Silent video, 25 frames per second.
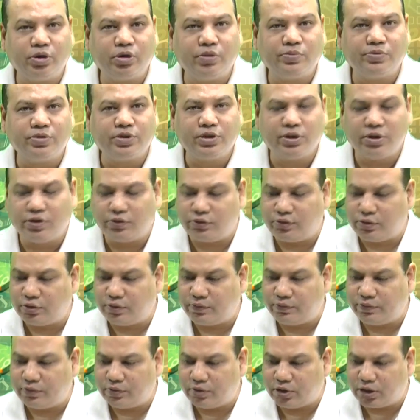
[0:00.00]
of shares
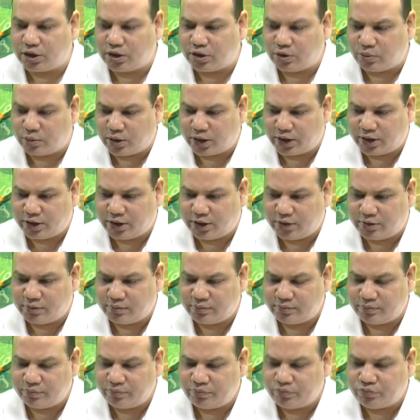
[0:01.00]
of acquiring.
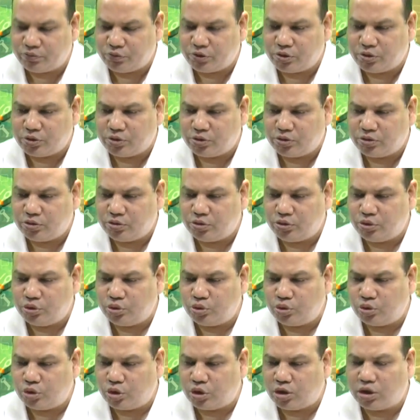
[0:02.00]

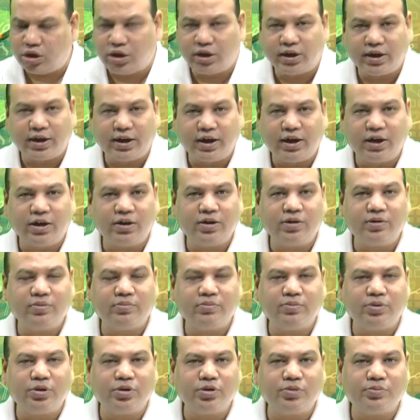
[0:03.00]
Do not add
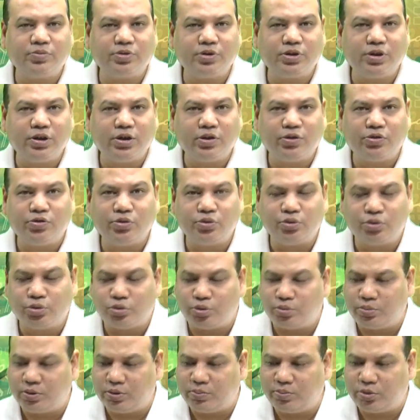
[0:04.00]
number of share issued
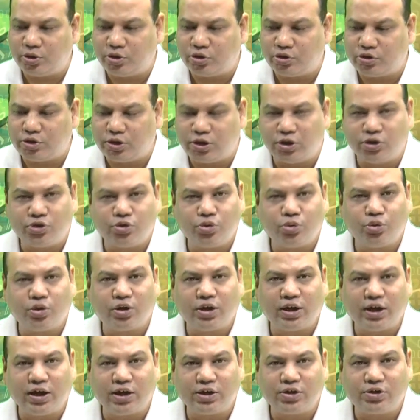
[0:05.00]
to B, because there is no
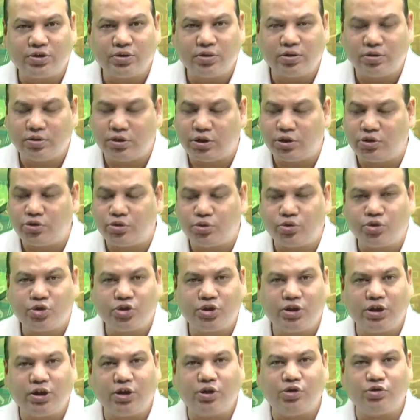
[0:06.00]
cash, there is no
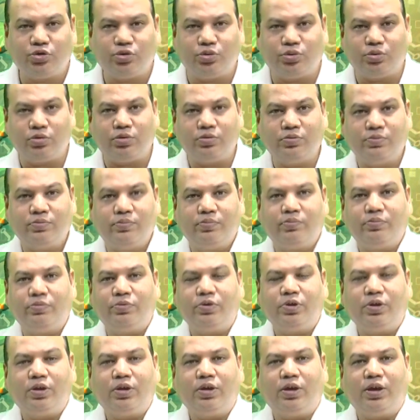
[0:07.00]
share issued.
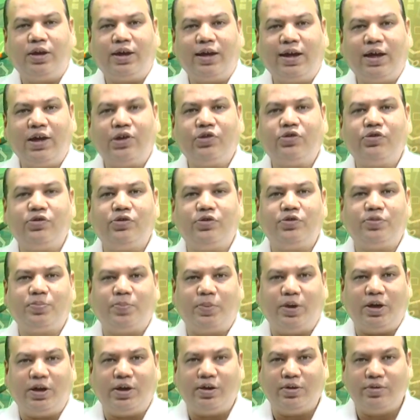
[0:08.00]
Cash is
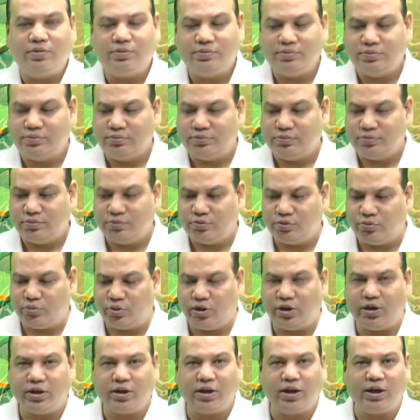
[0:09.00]
paid.
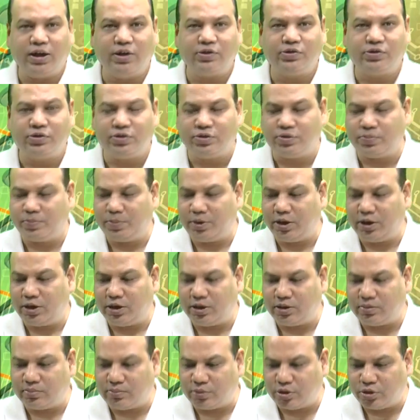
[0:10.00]
When cash is paid,
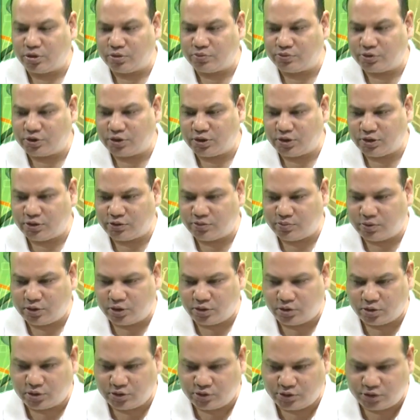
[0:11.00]
number of shares will
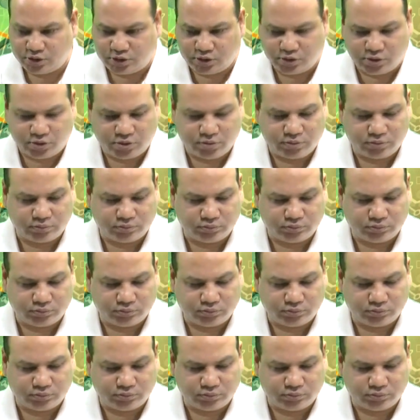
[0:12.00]
not change.